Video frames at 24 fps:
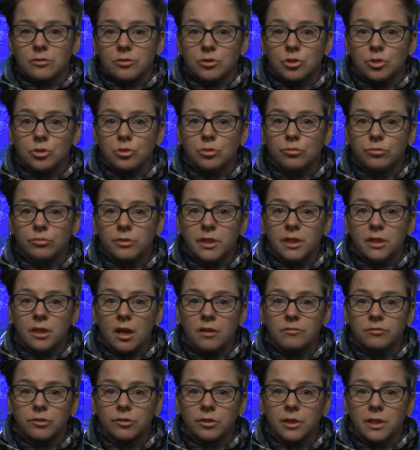do
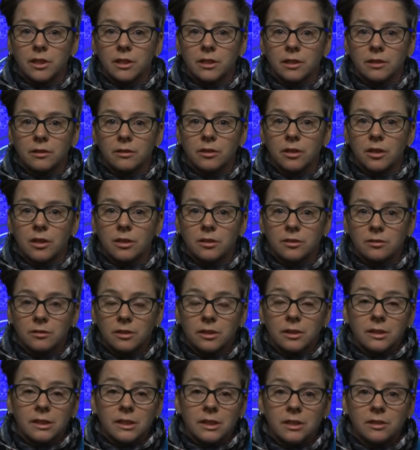recovery and learn
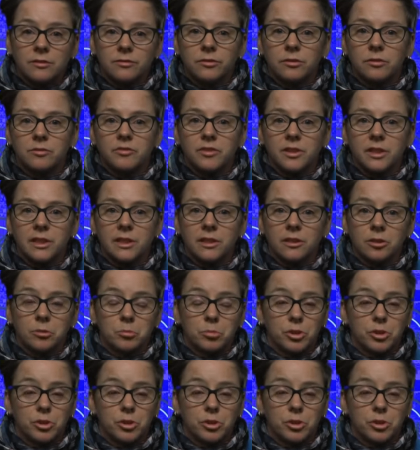and lead fulfilling and